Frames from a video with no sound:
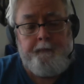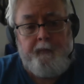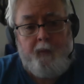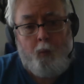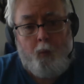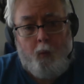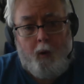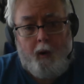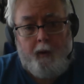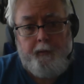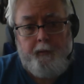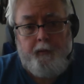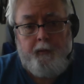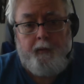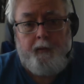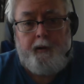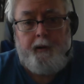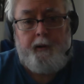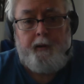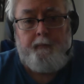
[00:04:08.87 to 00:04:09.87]
Water
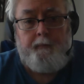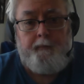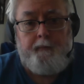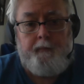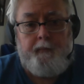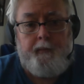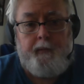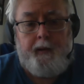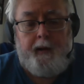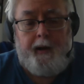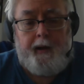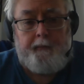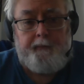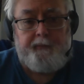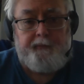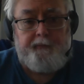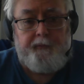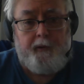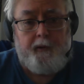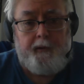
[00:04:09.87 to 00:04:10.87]
and
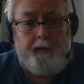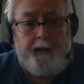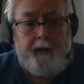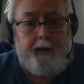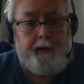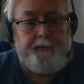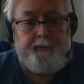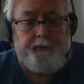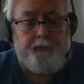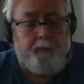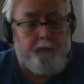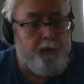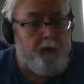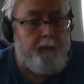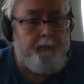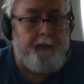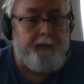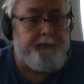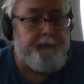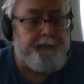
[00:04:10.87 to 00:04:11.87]
atmospheric gases are pretty
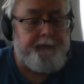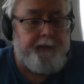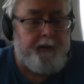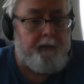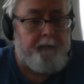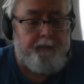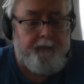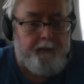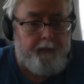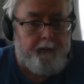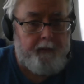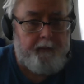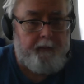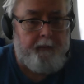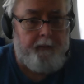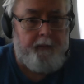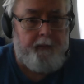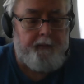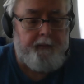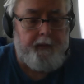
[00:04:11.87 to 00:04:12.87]
much the same thing.
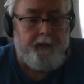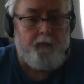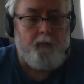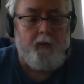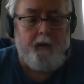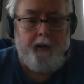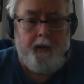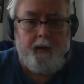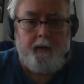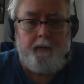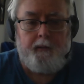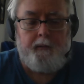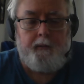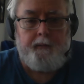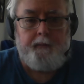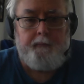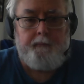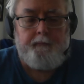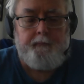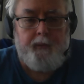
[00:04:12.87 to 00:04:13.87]
They react
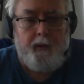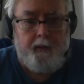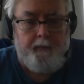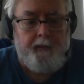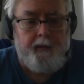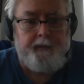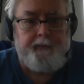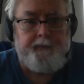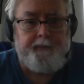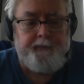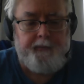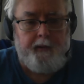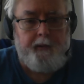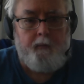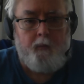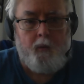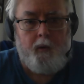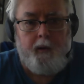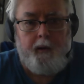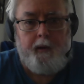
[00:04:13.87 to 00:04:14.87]
pretty much the same
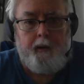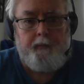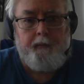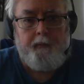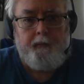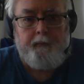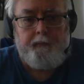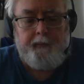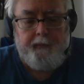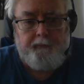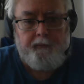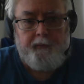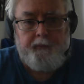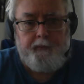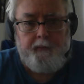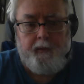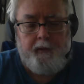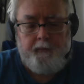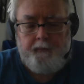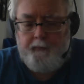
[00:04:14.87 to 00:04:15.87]
way under
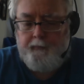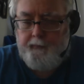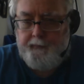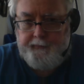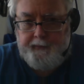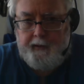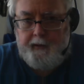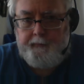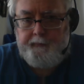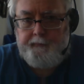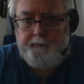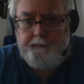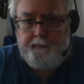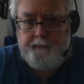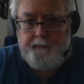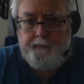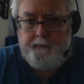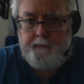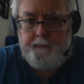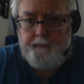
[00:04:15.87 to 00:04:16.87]
the same
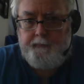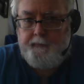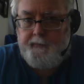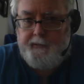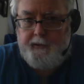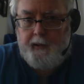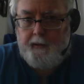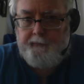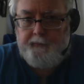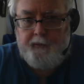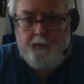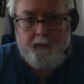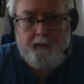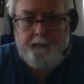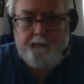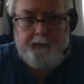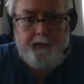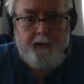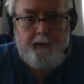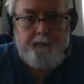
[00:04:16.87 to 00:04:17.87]
set of
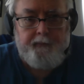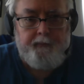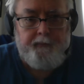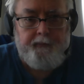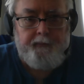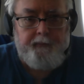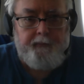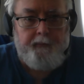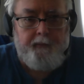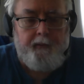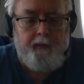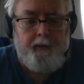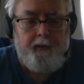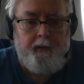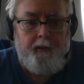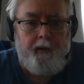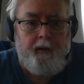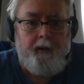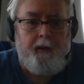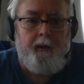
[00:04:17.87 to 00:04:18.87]
circumstances
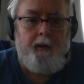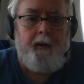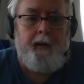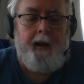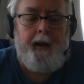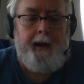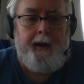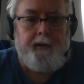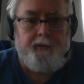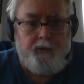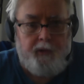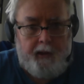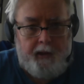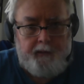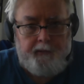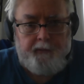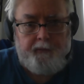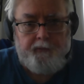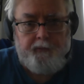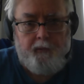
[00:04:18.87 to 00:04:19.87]
and
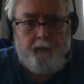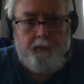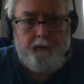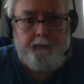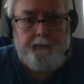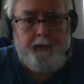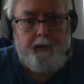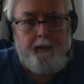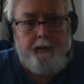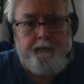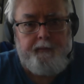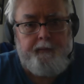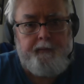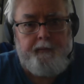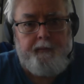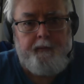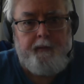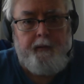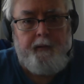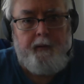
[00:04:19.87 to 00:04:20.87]
changing circumstances.